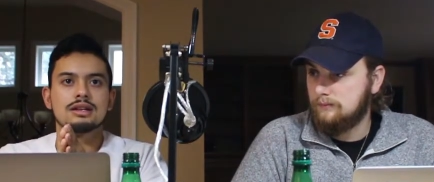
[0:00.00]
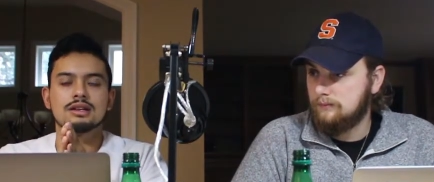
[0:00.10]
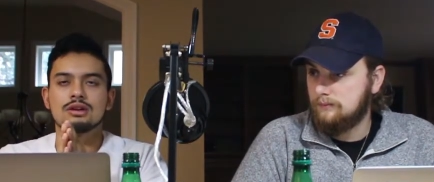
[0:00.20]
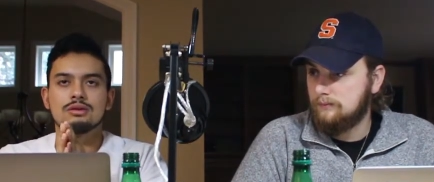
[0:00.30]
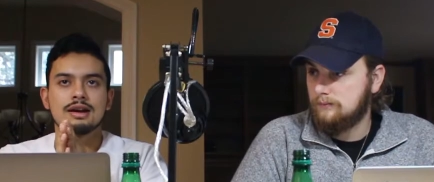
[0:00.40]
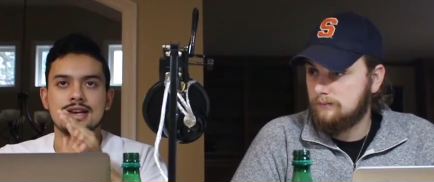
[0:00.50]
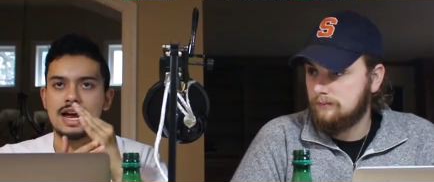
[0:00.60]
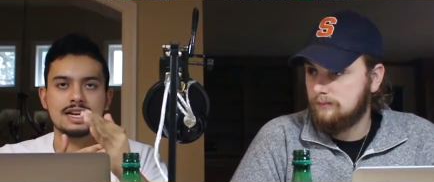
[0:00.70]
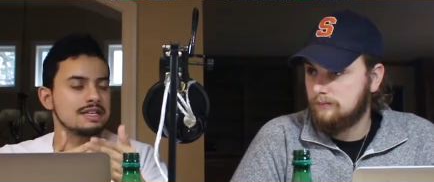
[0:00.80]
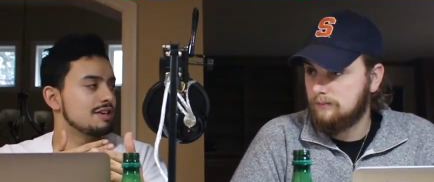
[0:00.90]
Speaker 1: you know, a
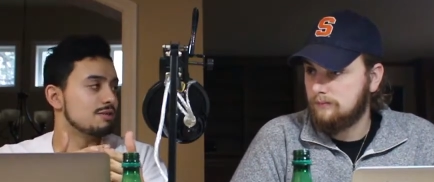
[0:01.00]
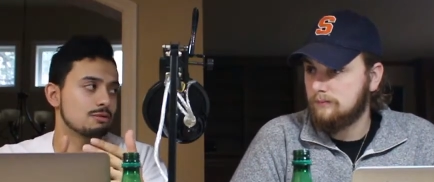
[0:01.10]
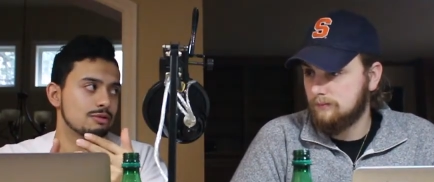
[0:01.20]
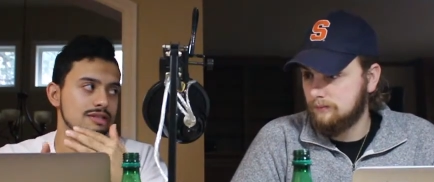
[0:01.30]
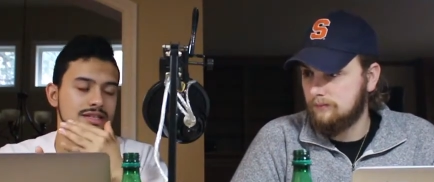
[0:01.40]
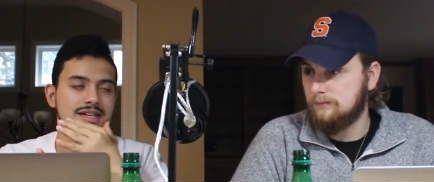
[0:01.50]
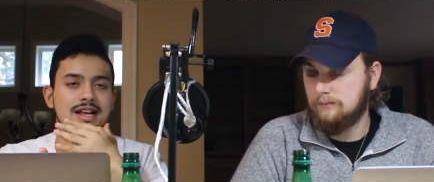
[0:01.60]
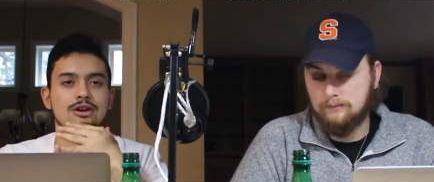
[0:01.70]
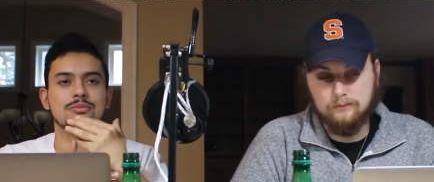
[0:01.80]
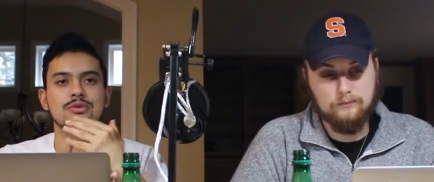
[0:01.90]
19 year old isn't going to
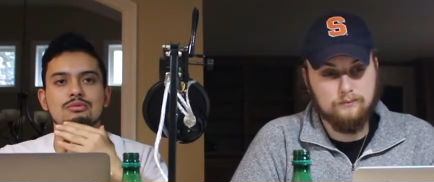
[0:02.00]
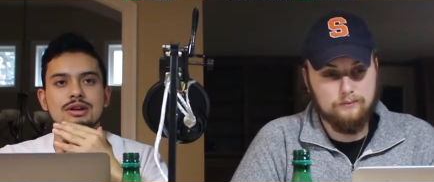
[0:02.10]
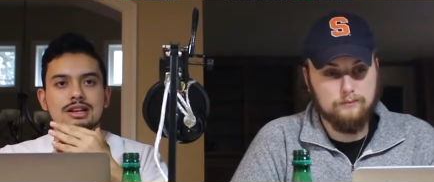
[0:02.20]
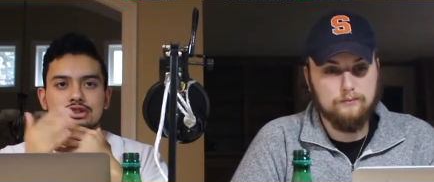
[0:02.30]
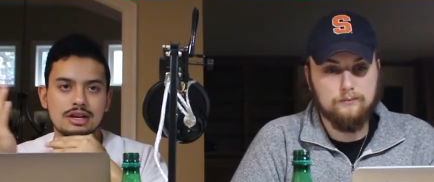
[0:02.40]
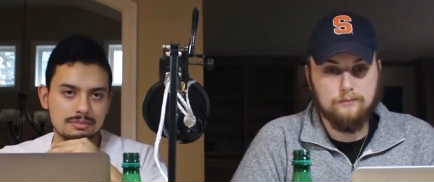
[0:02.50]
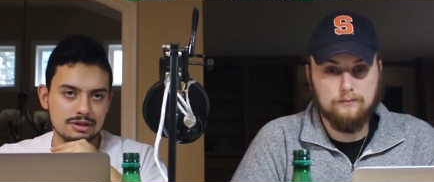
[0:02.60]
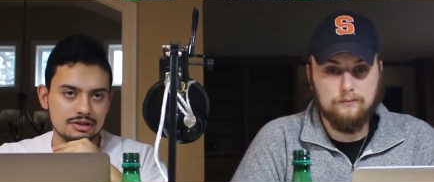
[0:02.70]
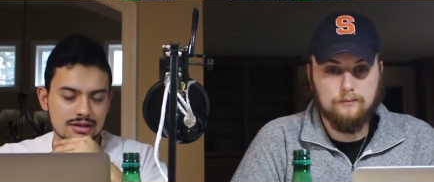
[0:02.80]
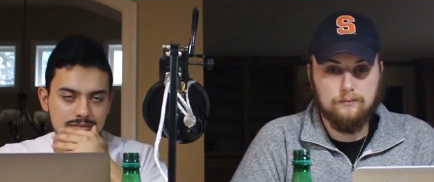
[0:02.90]
help you win
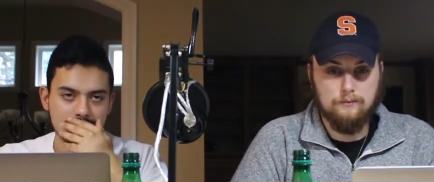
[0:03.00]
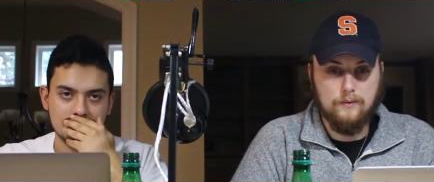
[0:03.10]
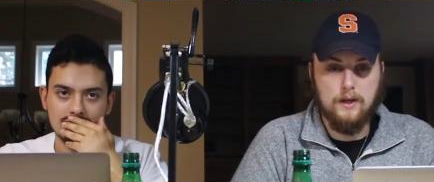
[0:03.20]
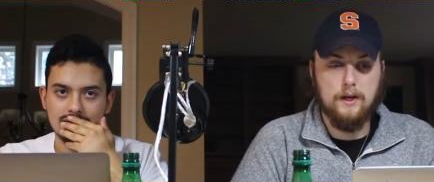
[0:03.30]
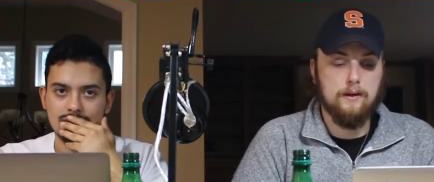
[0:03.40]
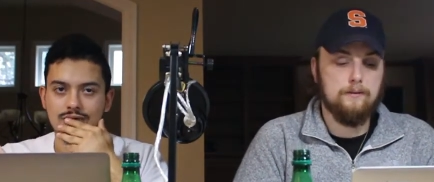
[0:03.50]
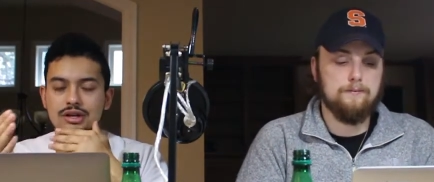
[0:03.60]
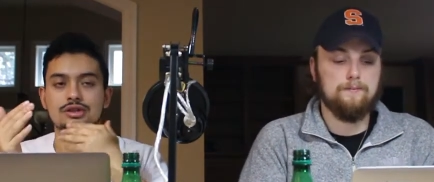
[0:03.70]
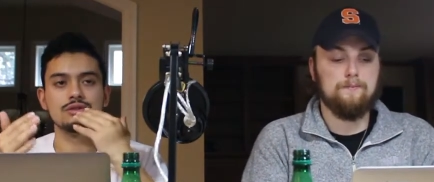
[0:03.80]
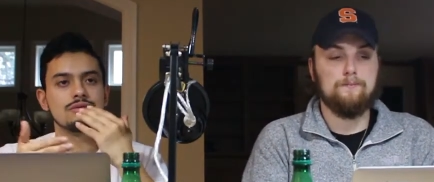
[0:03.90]
championship. Yeah. What
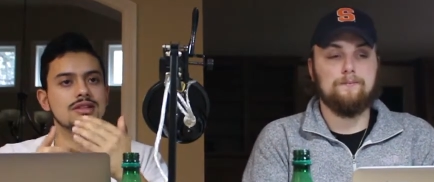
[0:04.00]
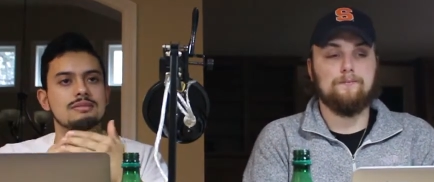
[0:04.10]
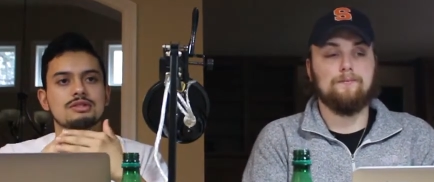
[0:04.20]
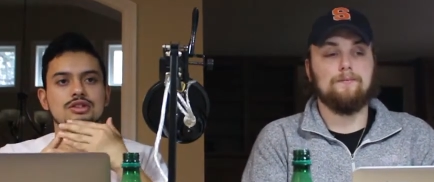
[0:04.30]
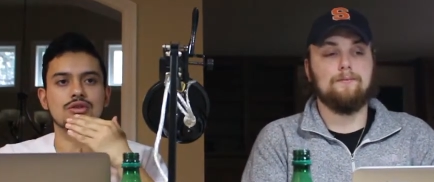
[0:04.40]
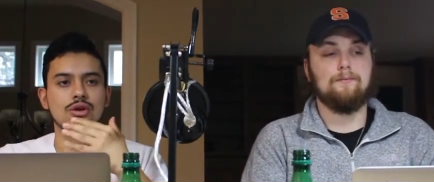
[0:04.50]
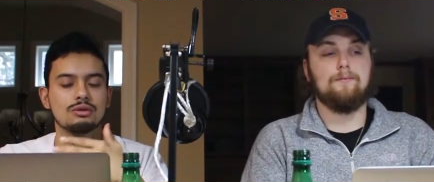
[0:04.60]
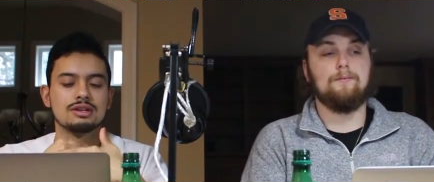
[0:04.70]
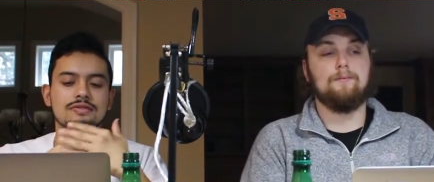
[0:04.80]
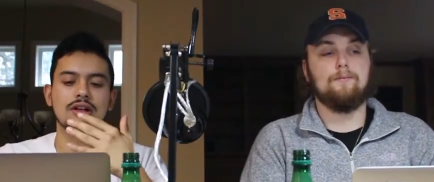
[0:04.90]
you do with them is you grow
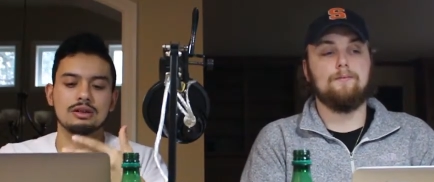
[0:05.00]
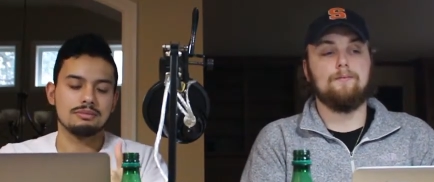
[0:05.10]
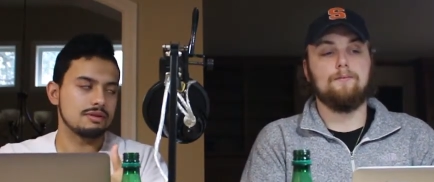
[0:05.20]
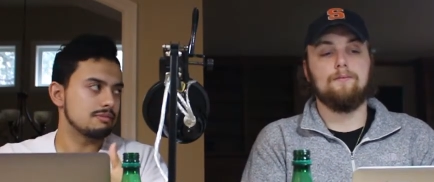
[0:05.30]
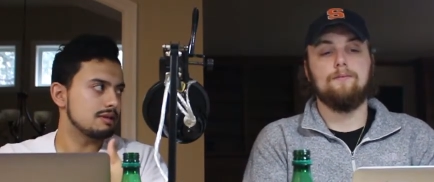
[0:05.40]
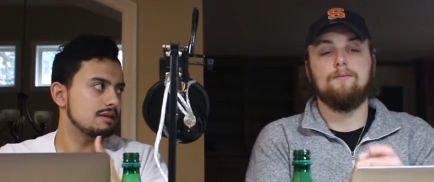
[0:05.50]
and develop them.